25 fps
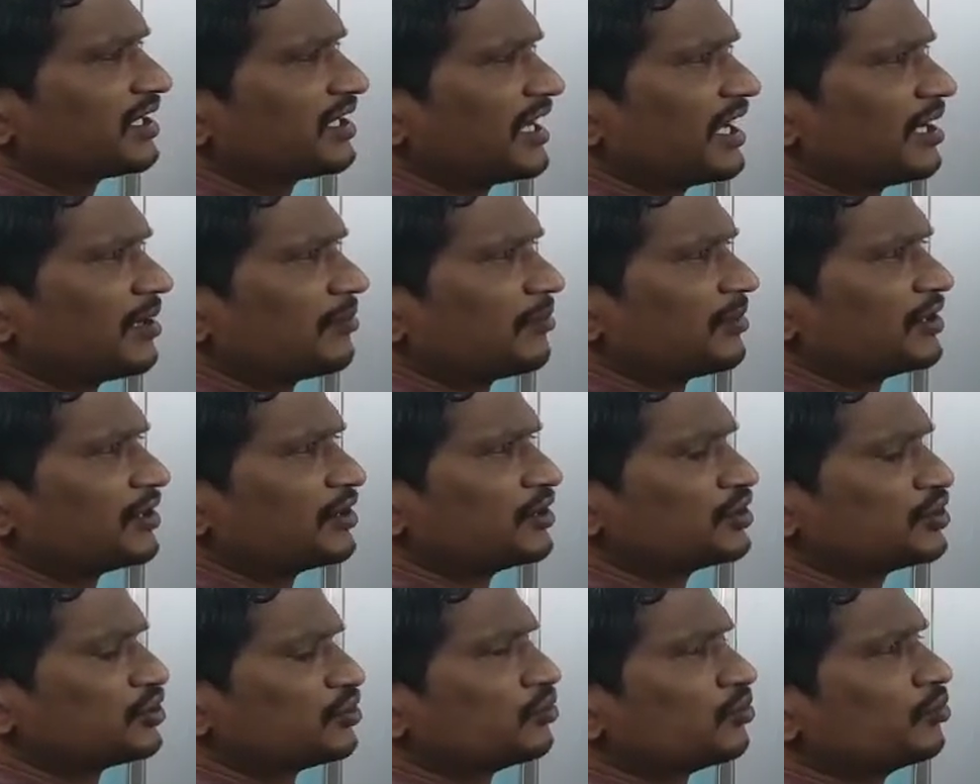That
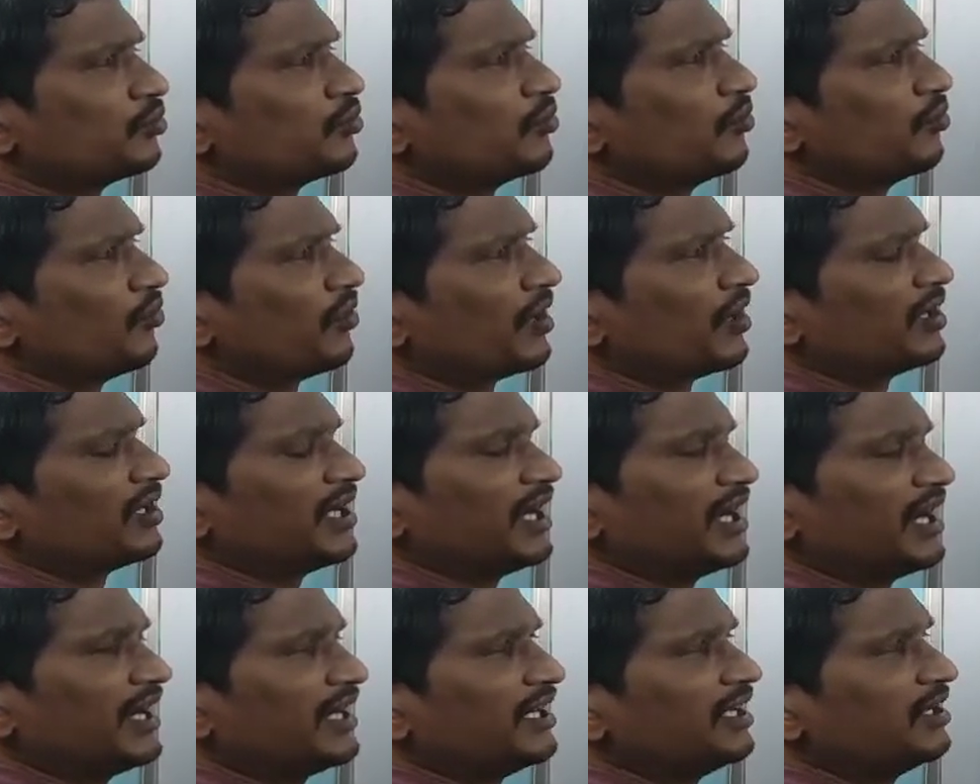capillary tube,
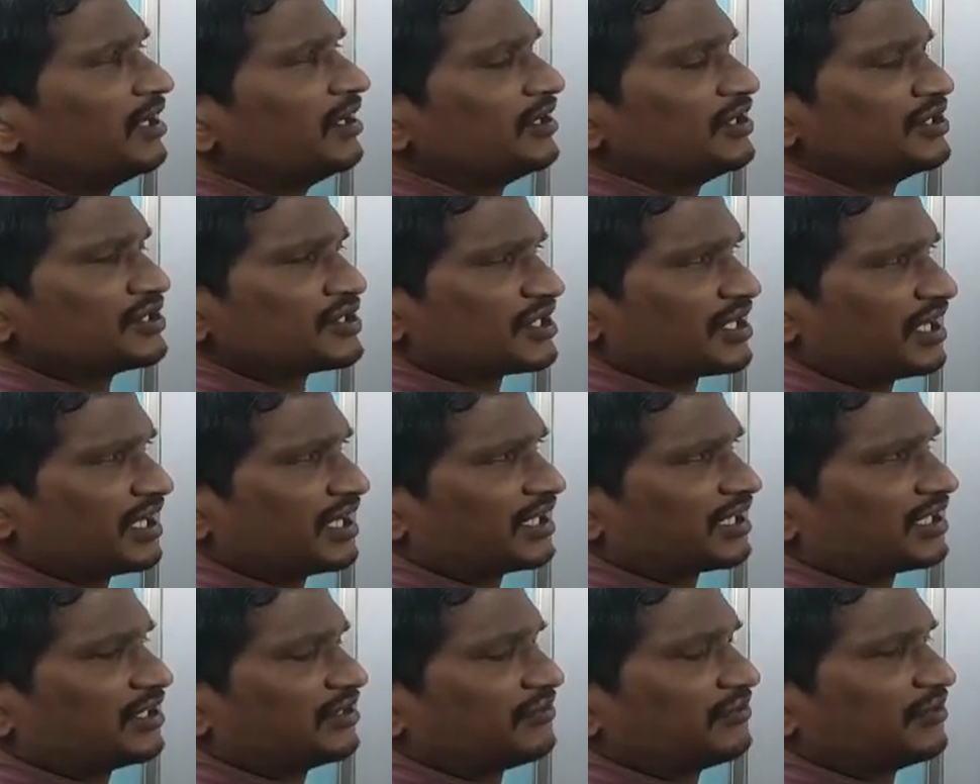one end is
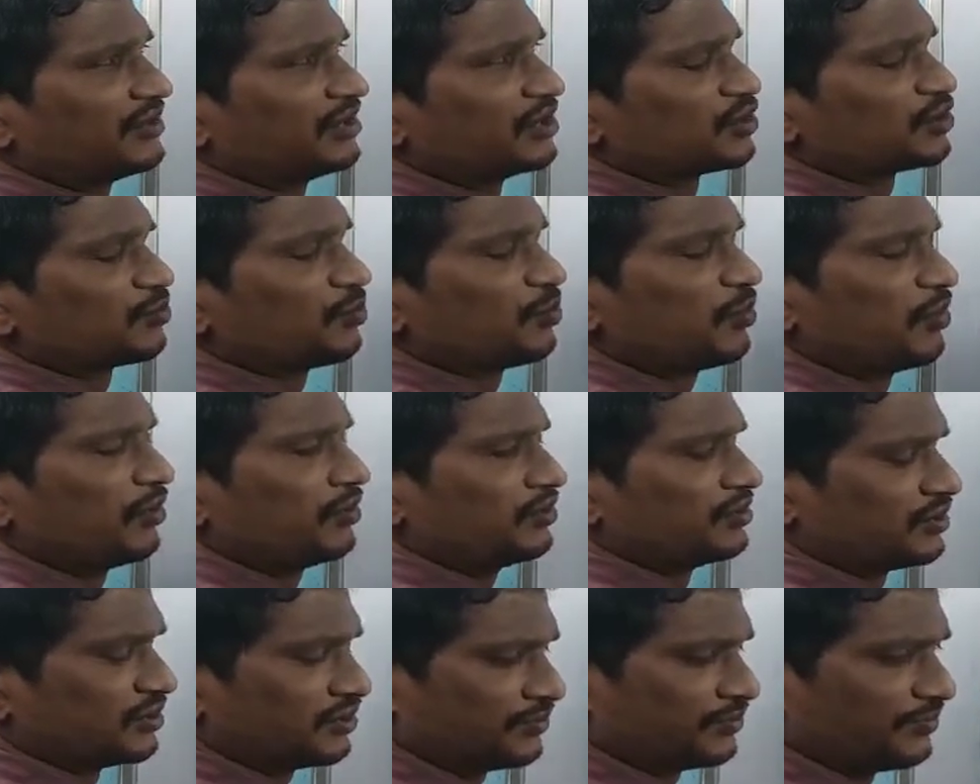connected with the
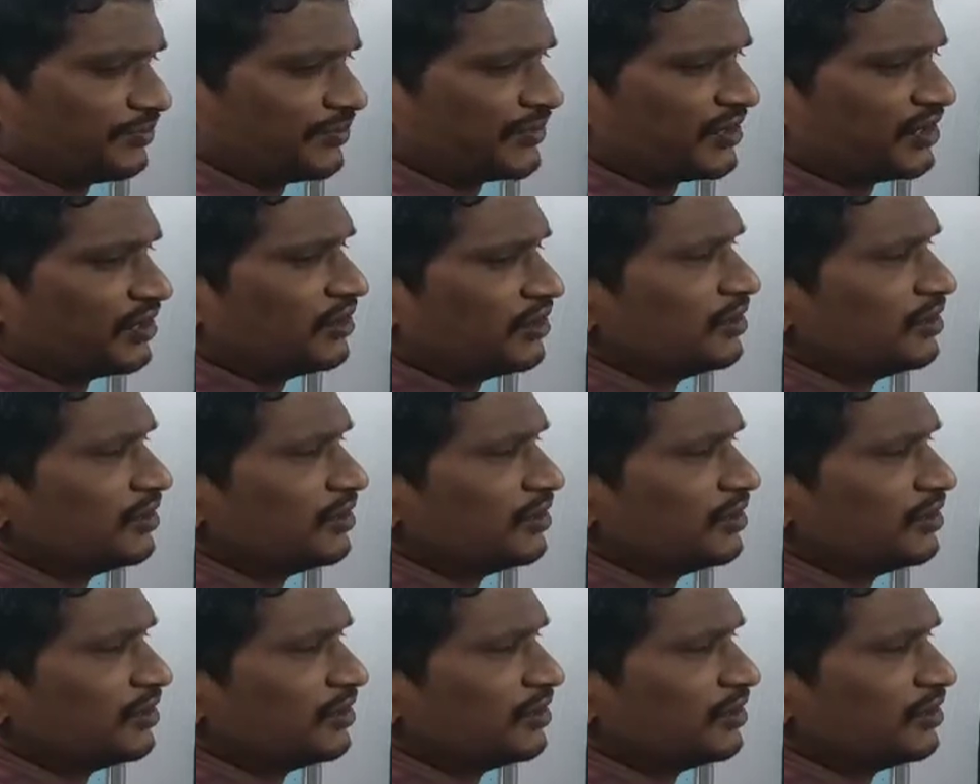sponge.